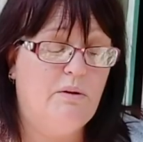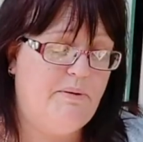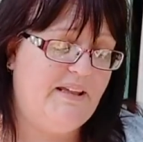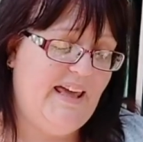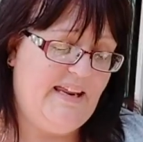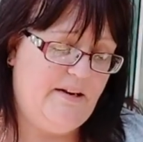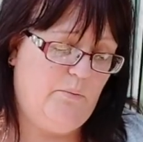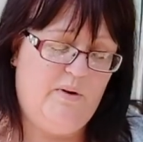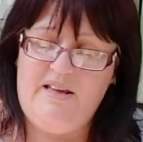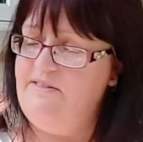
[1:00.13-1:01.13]
begin
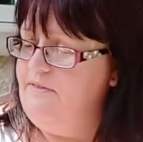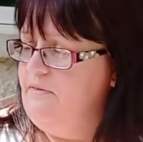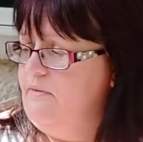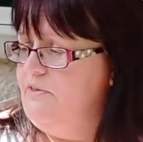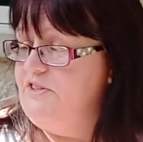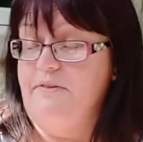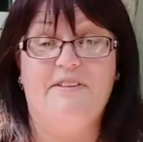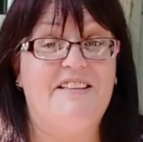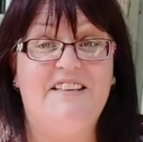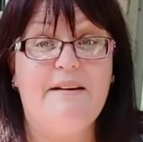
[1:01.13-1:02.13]
with stuff
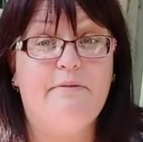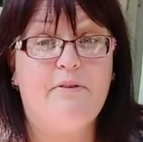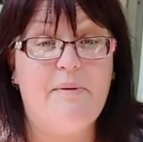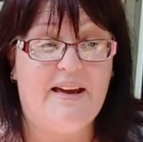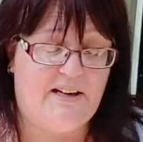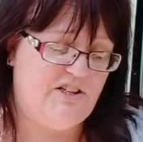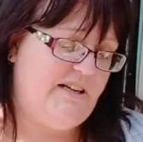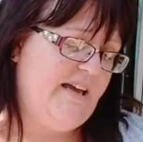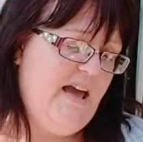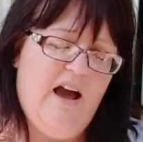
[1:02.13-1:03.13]
that isn't even for me
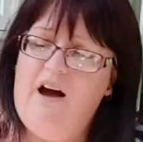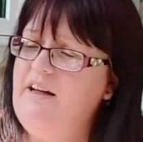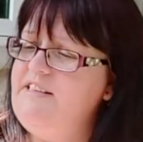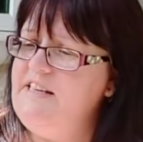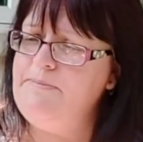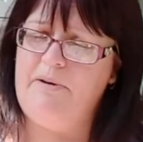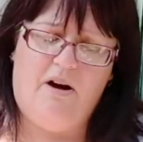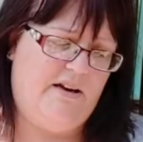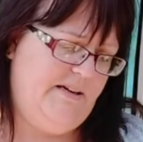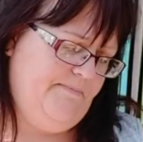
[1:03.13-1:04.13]
actually. I did
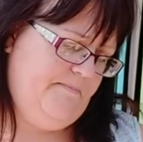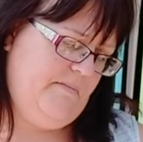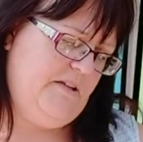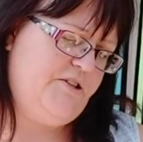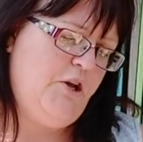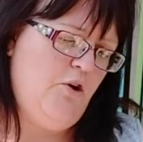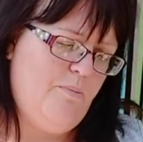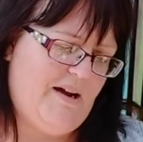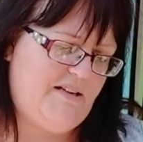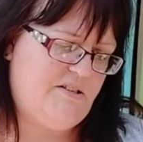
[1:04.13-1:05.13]
buy two
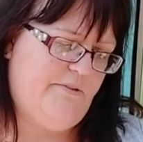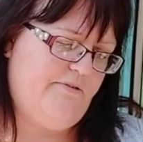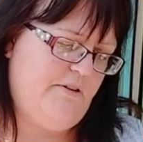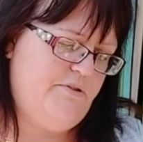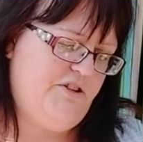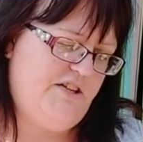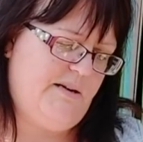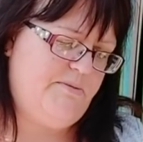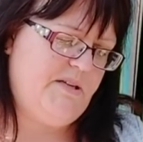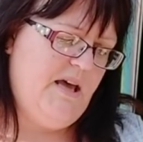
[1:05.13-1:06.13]
bags of frozen
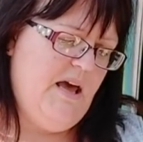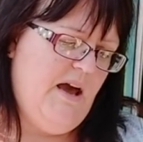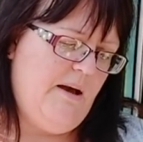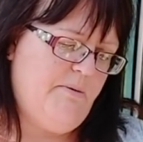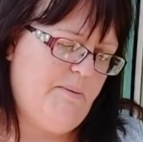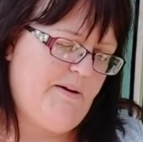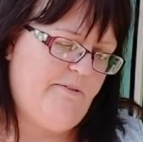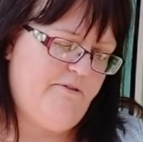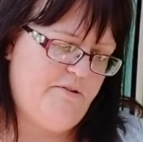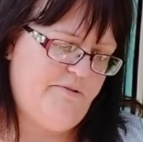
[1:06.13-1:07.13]
chips. I bought a bag of
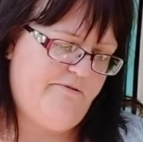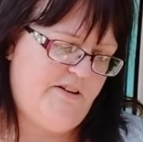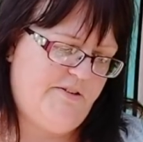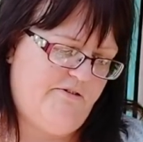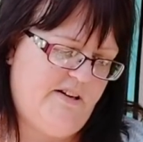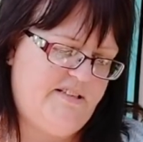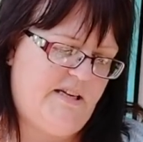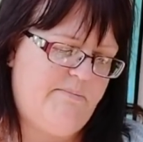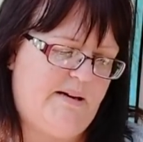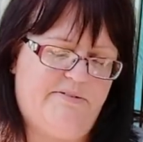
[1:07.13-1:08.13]
frozen french fries
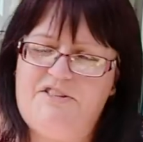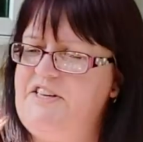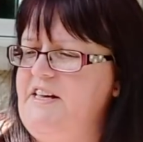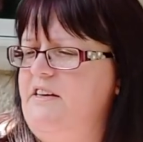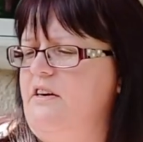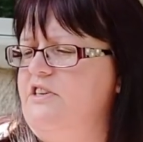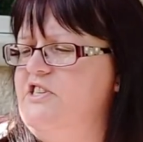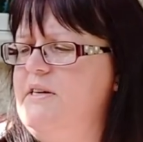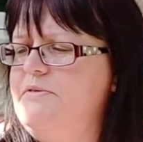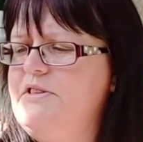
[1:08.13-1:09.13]
and a bag of steak cut
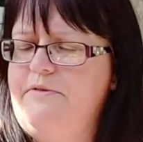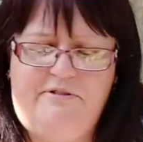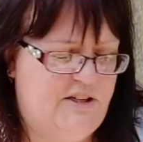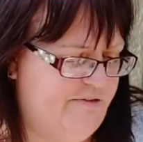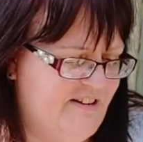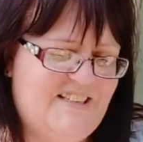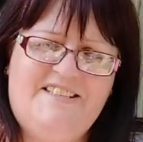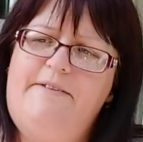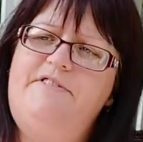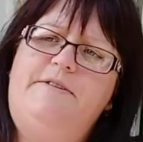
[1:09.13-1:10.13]
chips. So the french fries are
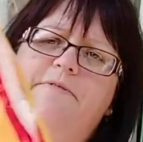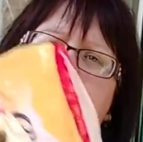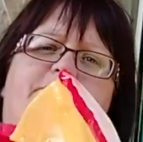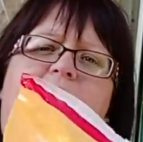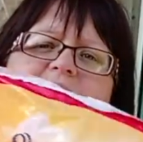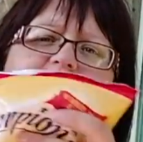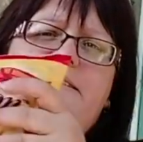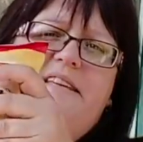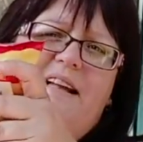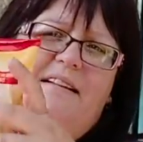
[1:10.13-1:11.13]
75
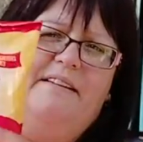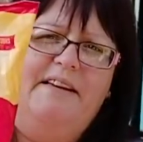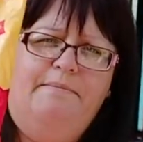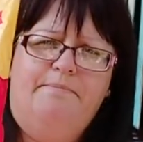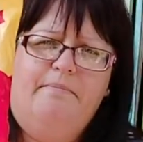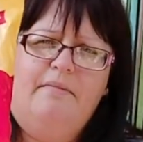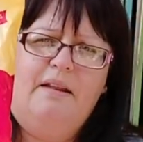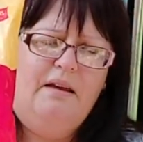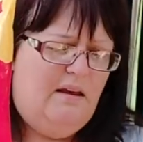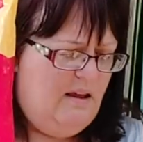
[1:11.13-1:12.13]
pence in
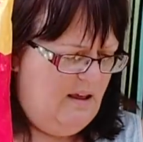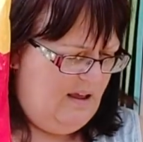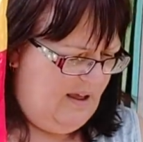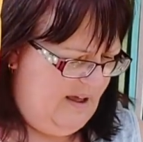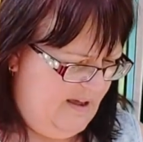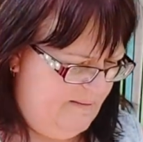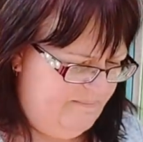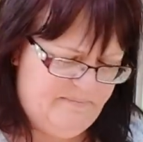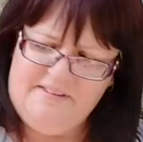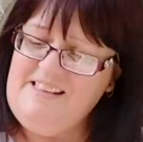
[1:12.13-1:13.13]

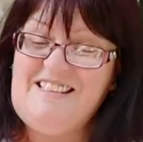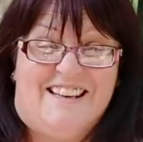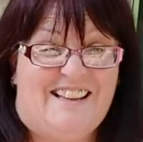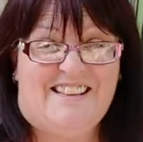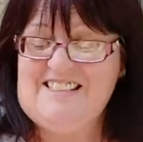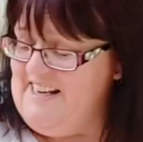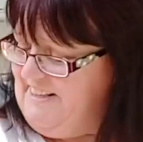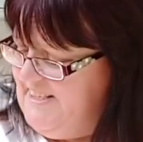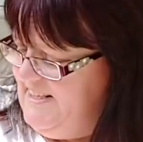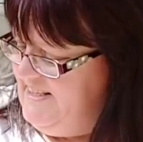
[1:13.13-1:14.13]
Aldi. These are
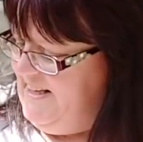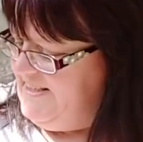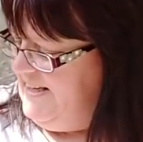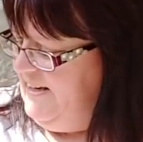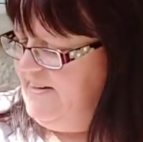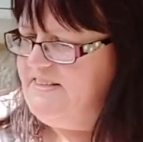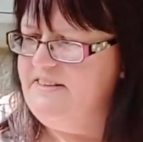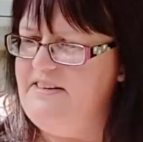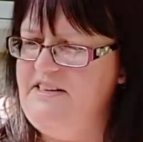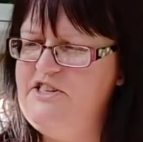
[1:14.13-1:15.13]
Natalie's. Natalie likes a
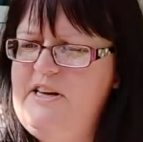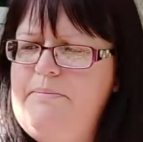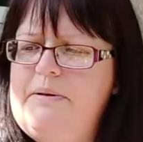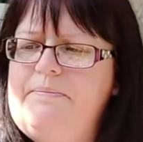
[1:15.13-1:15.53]
thin chip.